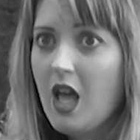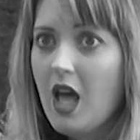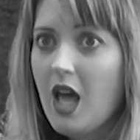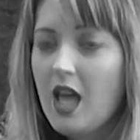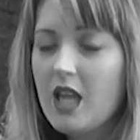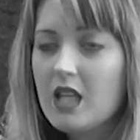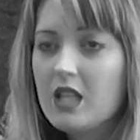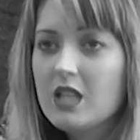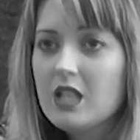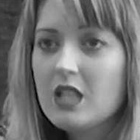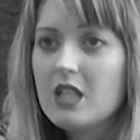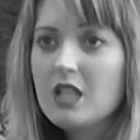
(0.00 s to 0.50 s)

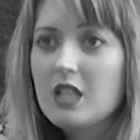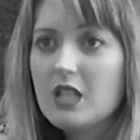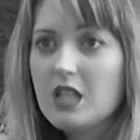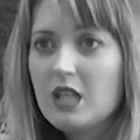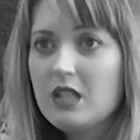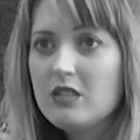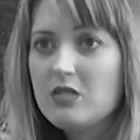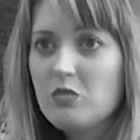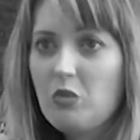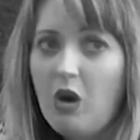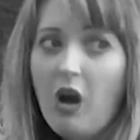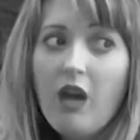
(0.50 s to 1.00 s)
And
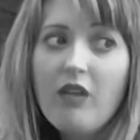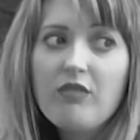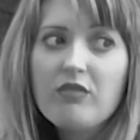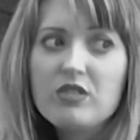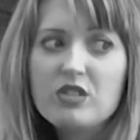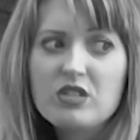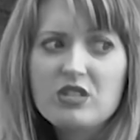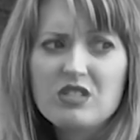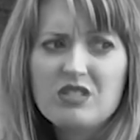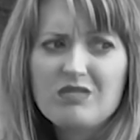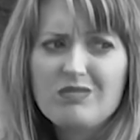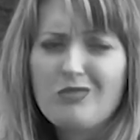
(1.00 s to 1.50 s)
his wife is
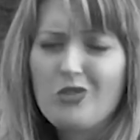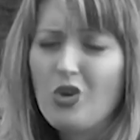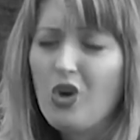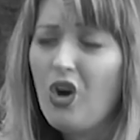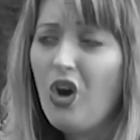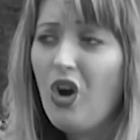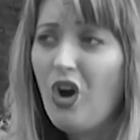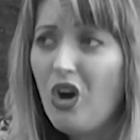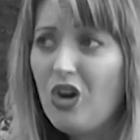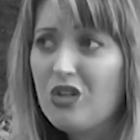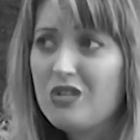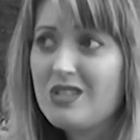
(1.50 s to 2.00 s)

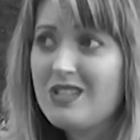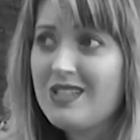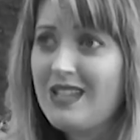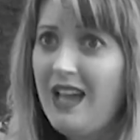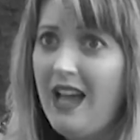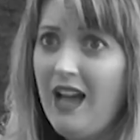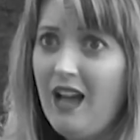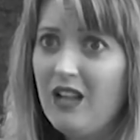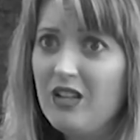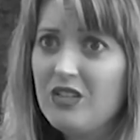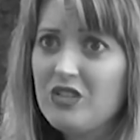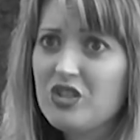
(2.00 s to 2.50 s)
hot as
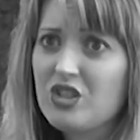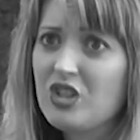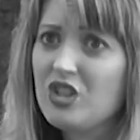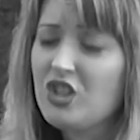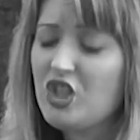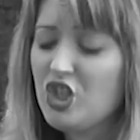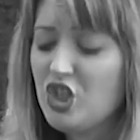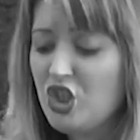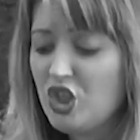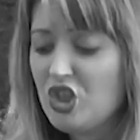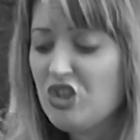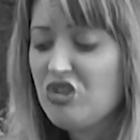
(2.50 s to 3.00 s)
hell, she's got
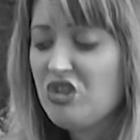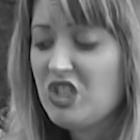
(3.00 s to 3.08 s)
huge